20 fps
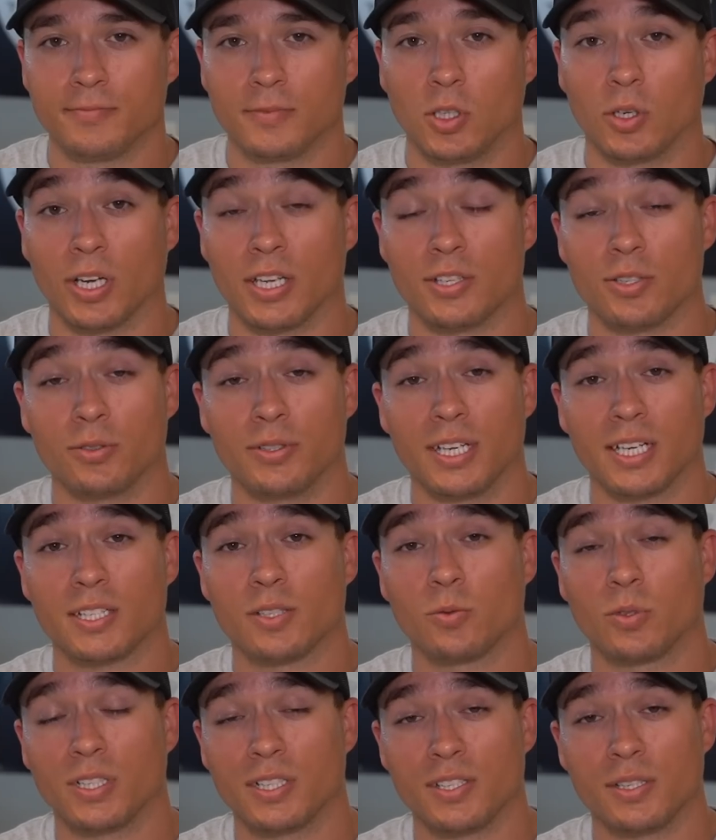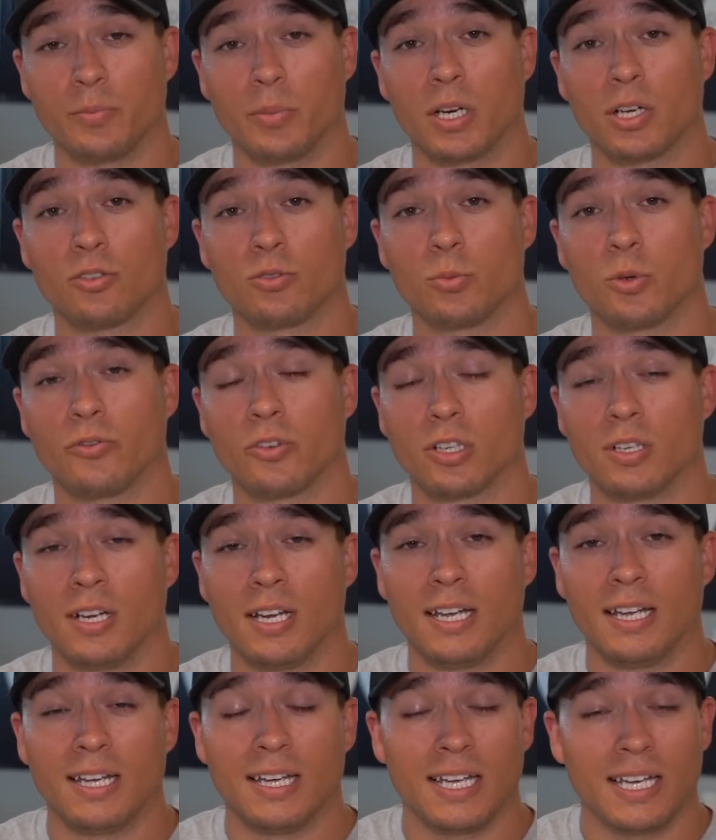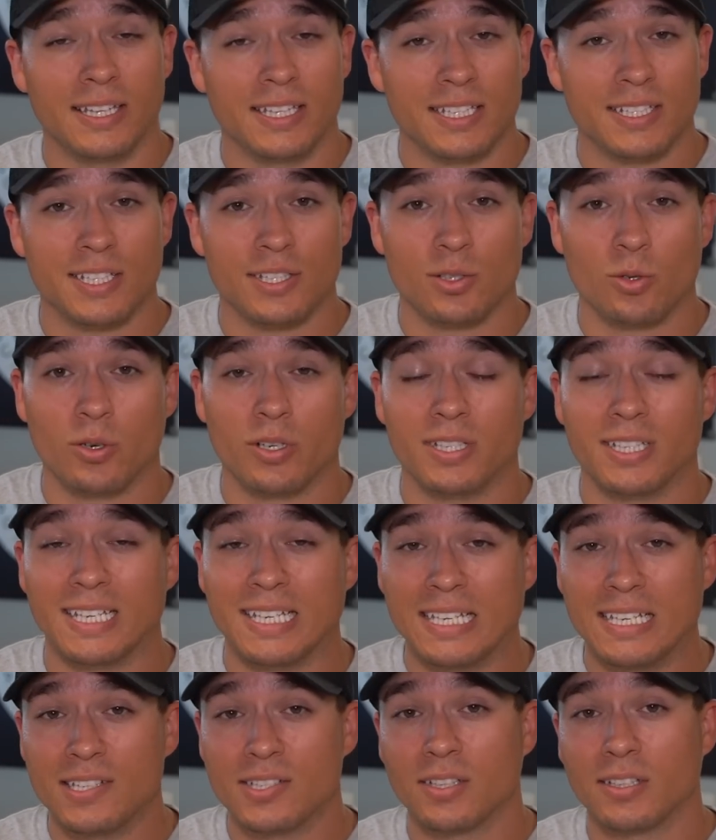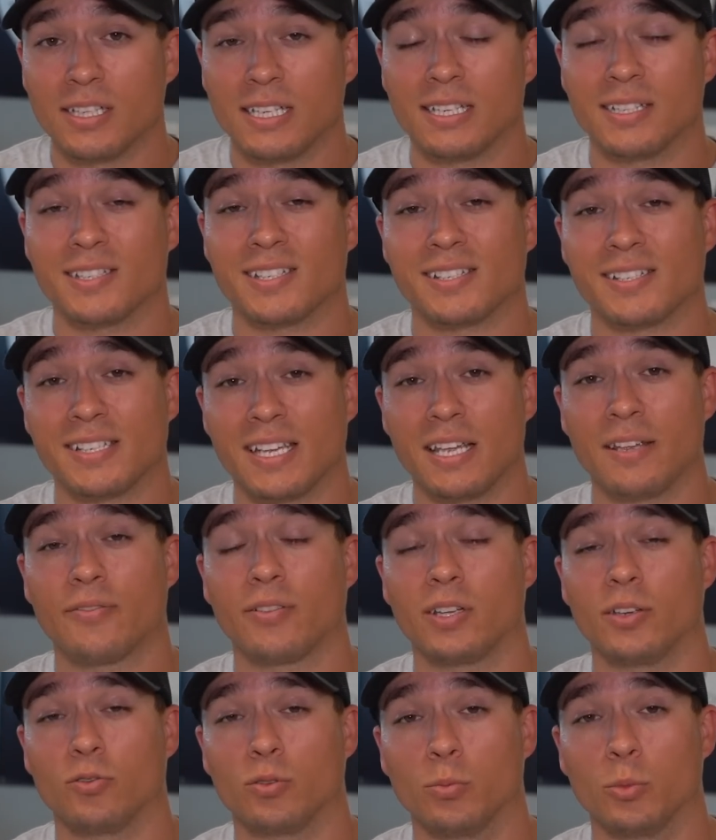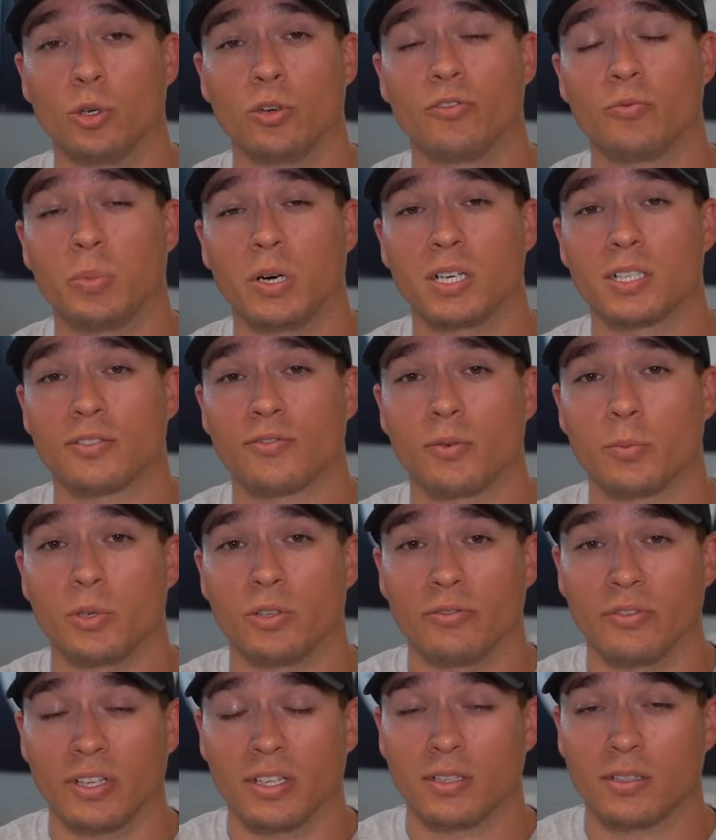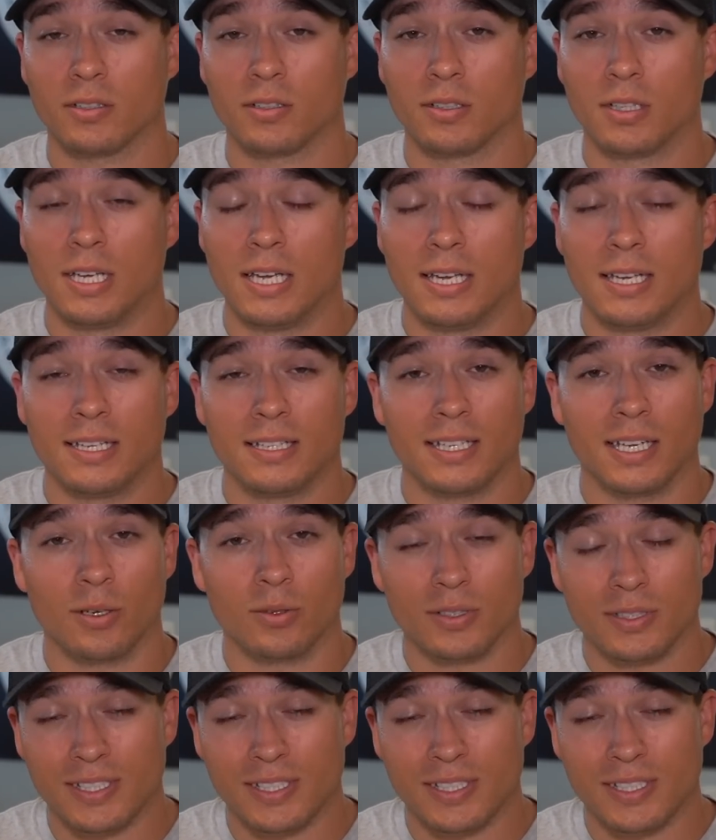Okay, so next one is the bug remover, and this is going to easily and safely remove bugs from your vehicle. Now